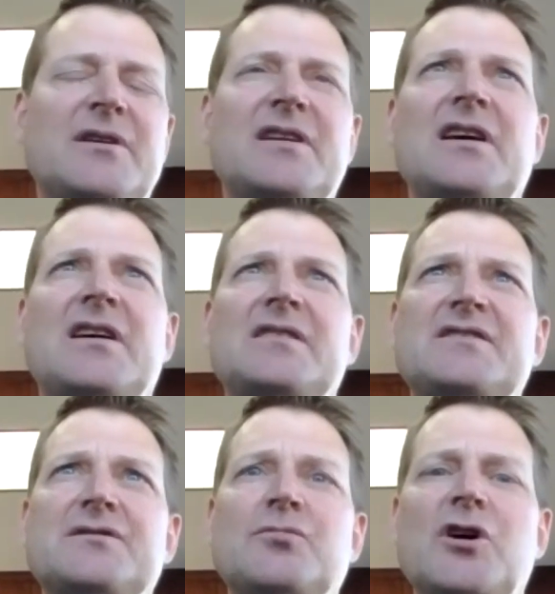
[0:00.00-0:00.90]
and
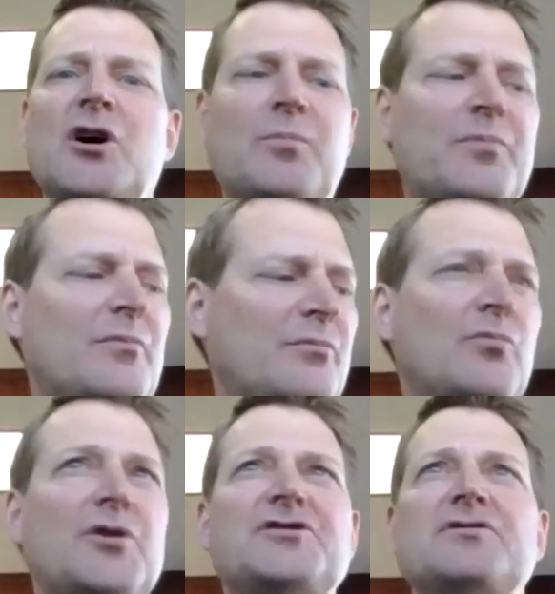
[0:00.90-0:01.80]
will help
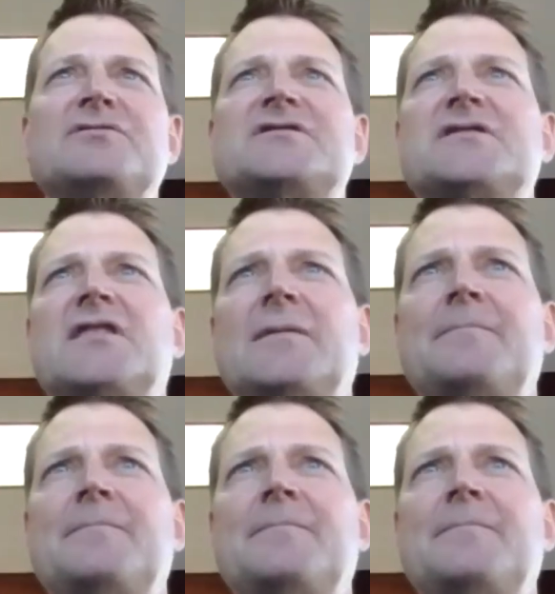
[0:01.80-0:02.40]
reduce